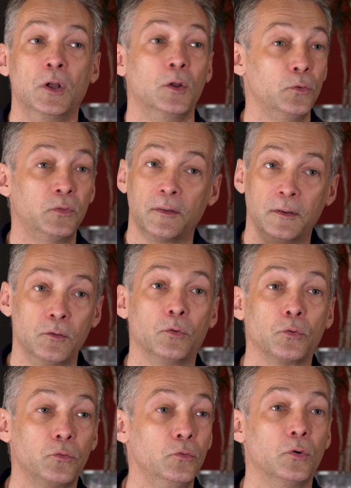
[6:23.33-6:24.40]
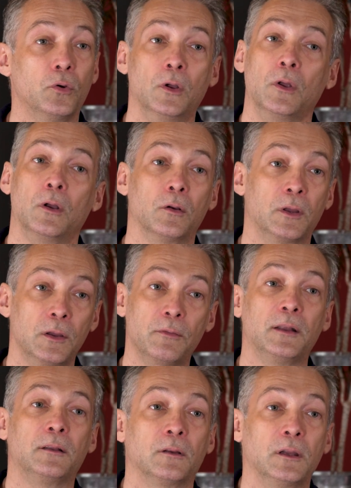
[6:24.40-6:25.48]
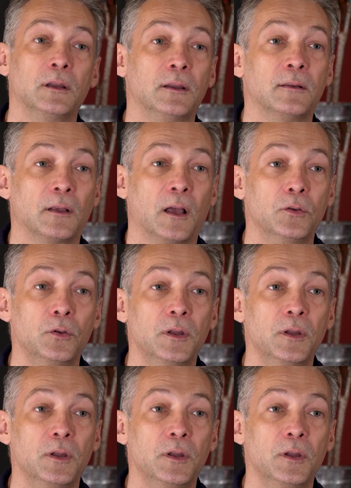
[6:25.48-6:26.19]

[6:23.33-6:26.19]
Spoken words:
All this content will be free for players.